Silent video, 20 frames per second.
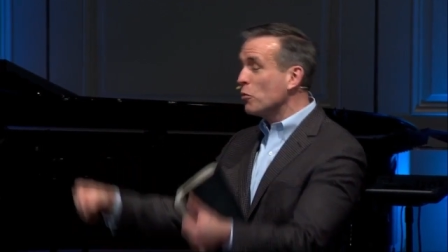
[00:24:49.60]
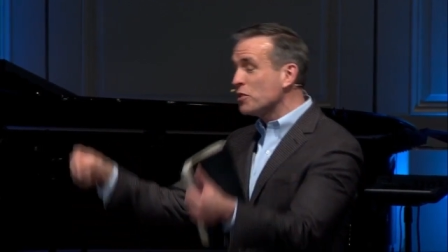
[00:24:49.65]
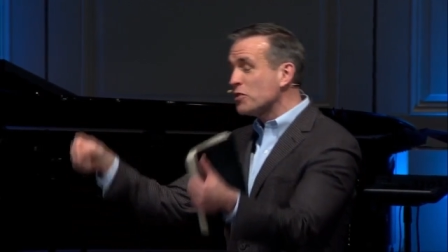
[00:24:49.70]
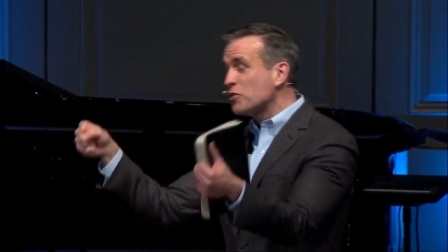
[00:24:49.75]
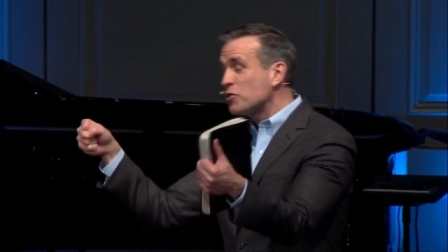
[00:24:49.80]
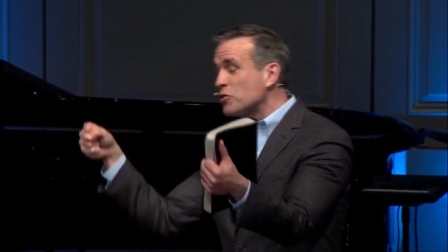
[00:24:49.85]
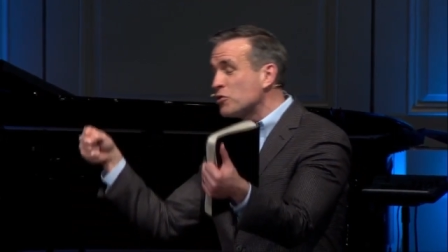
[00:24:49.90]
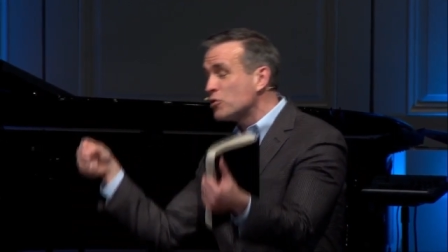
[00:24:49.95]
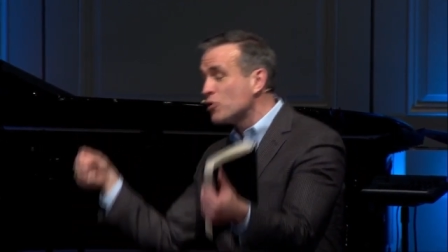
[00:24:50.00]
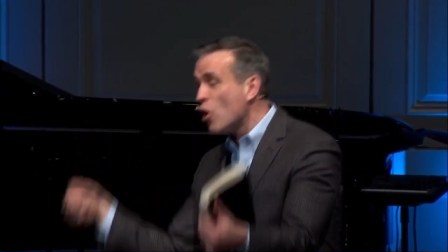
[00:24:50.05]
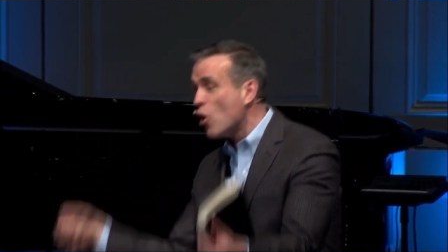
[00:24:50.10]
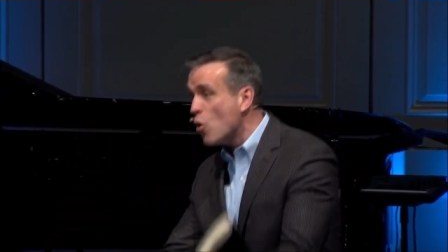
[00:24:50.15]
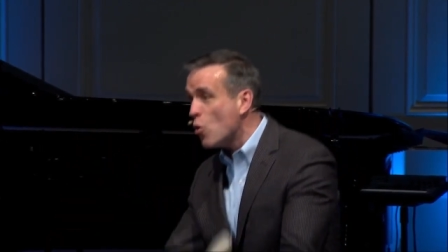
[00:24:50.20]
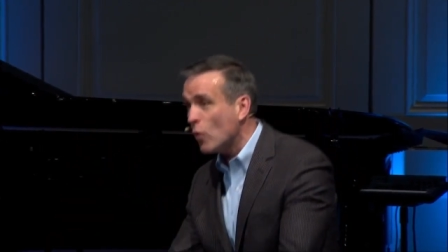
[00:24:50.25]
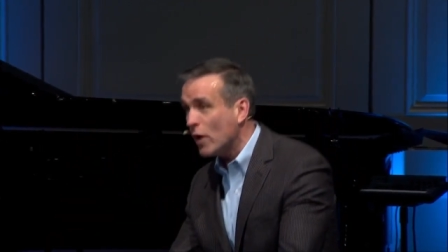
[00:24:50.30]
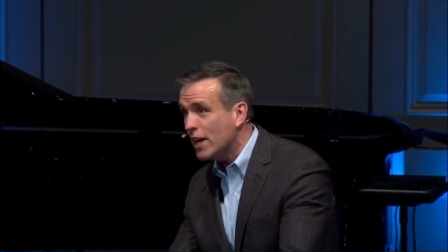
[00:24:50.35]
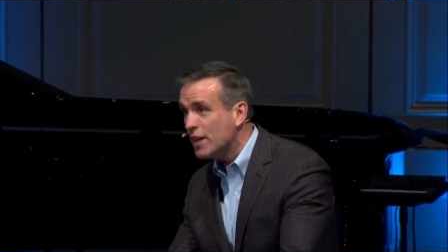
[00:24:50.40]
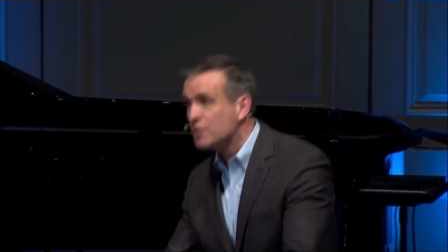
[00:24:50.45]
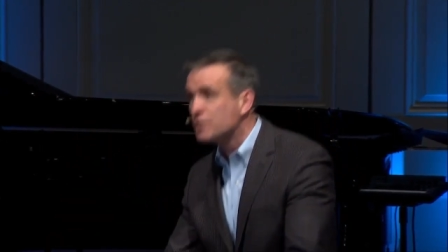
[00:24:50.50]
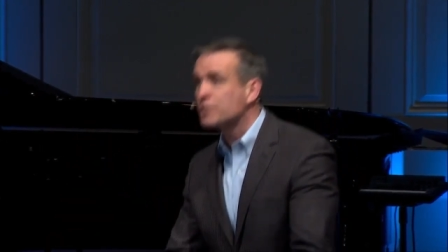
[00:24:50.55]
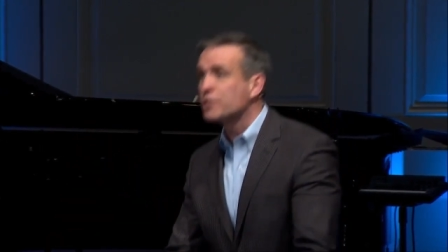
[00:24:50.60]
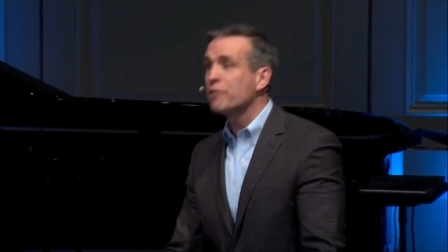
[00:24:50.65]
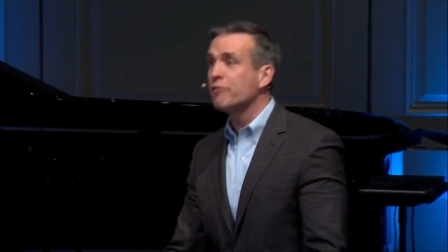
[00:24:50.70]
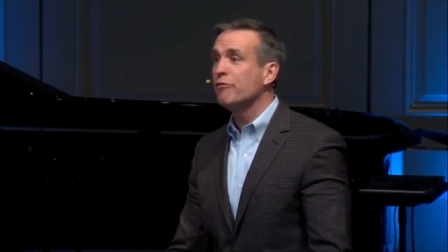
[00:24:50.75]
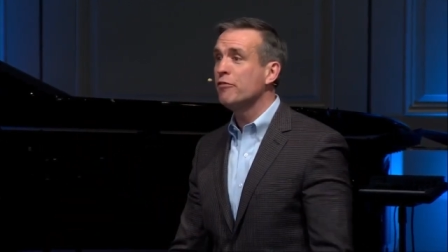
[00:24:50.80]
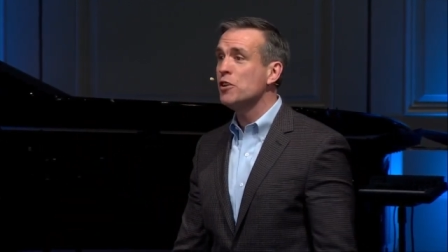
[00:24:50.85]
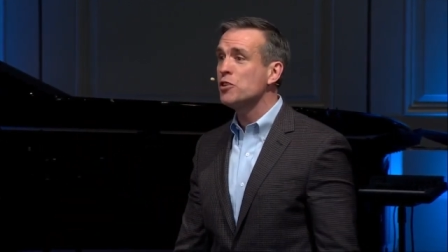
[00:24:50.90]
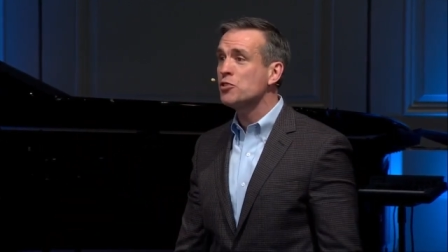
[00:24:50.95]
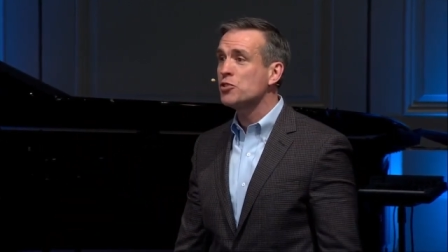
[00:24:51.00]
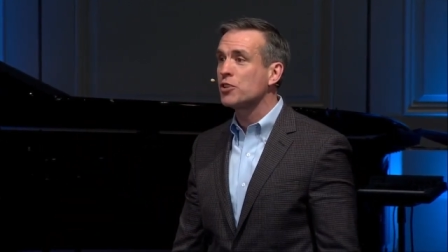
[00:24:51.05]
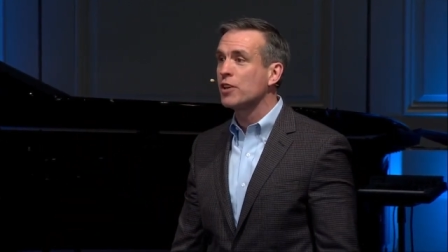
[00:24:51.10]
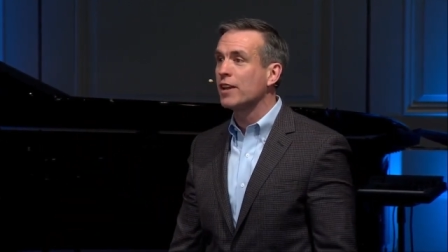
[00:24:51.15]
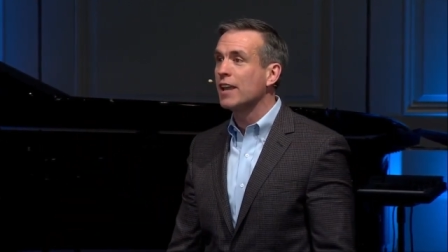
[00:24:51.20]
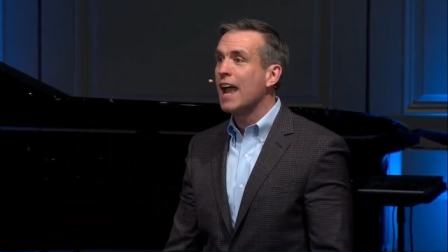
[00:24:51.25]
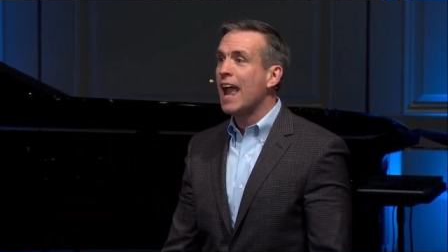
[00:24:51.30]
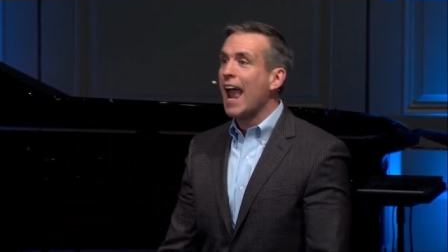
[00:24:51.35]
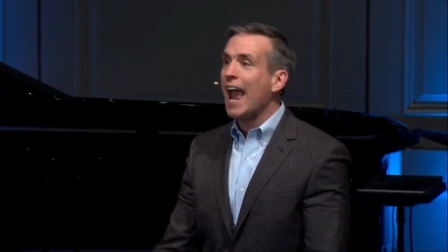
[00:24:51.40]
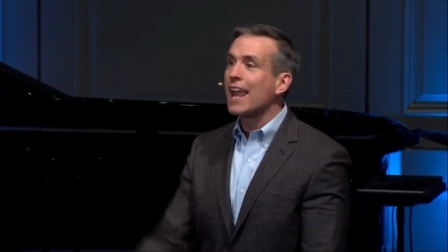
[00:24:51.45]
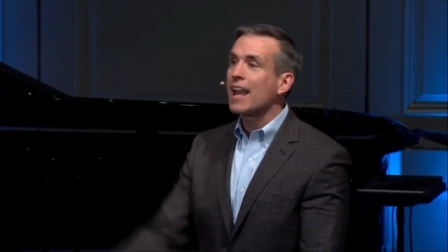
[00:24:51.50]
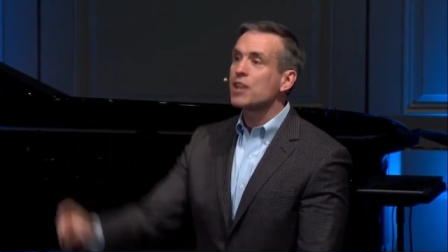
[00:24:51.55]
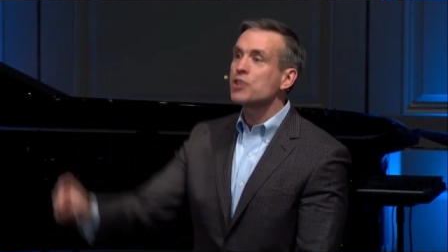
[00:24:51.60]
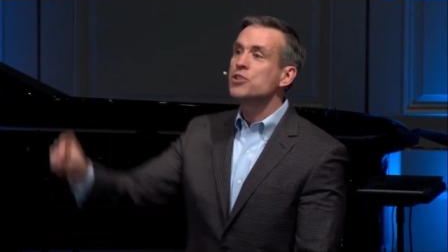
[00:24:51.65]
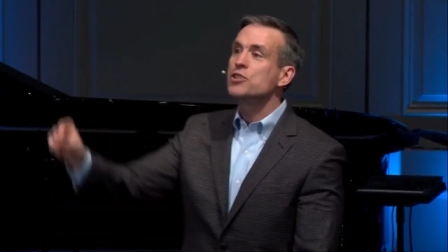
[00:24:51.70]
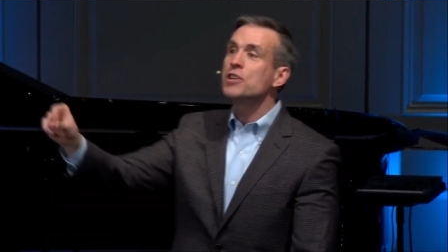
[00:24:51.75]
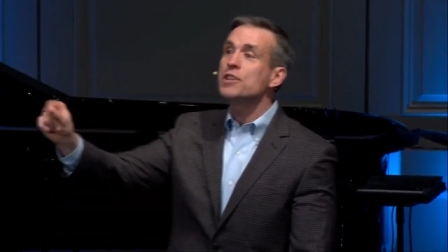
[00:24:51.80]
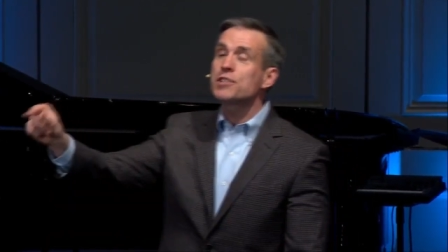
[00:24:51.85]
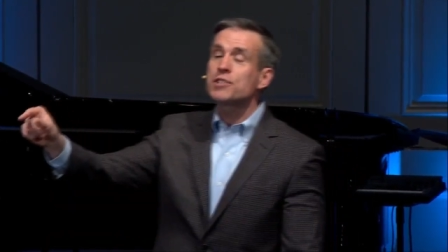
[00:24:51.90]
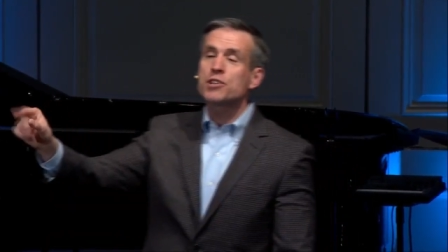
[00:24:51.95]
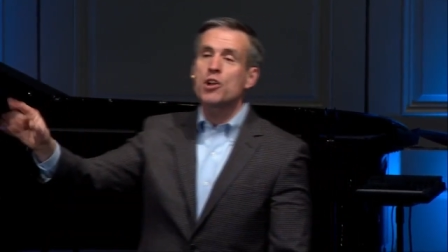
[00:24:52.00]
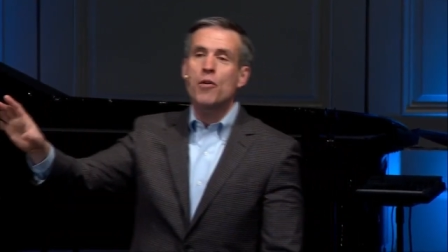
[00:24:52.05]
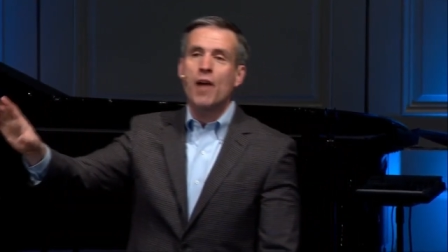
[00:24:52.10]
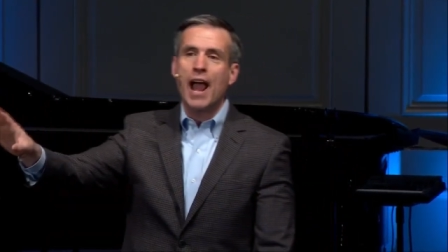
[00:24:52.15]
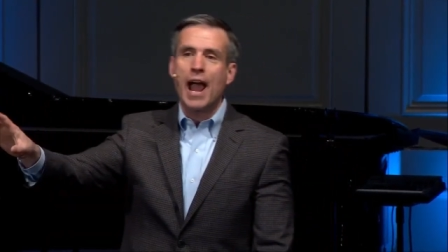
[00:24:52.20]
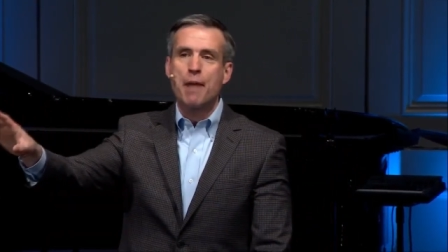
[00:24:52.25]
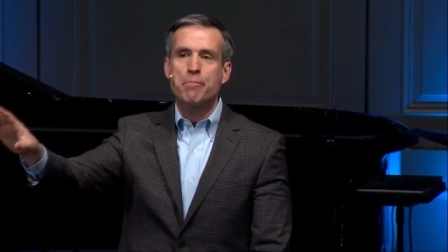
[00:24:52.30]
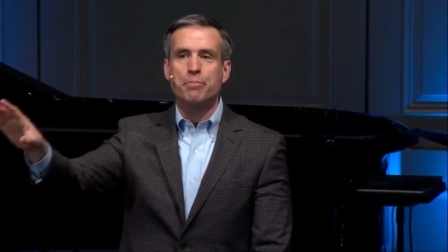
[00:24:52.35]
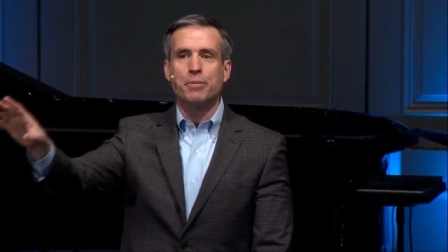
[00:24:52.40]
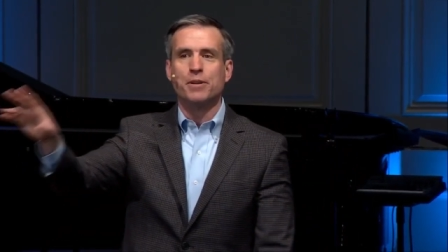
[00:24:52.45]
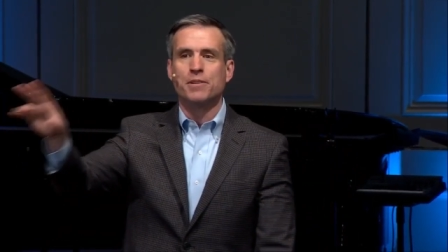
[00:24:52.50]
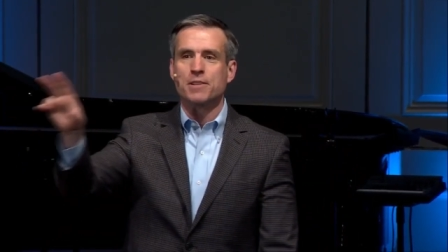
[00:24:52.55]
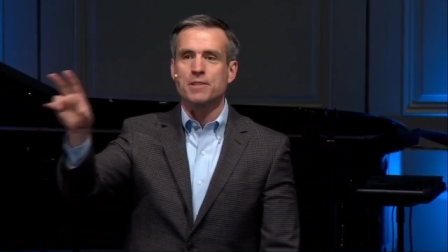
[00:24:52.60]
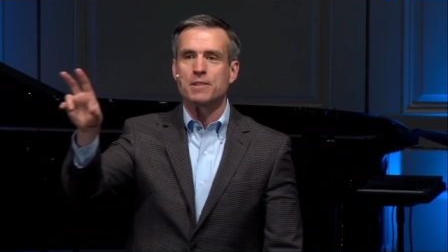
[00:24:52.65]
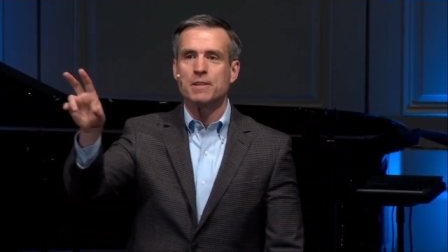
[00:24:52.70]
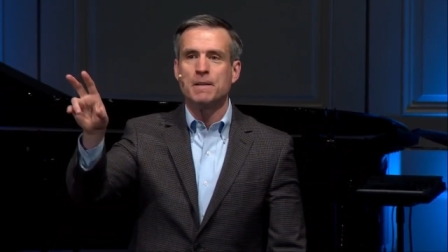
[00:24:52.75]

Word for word: was so insufficient. And I just so happened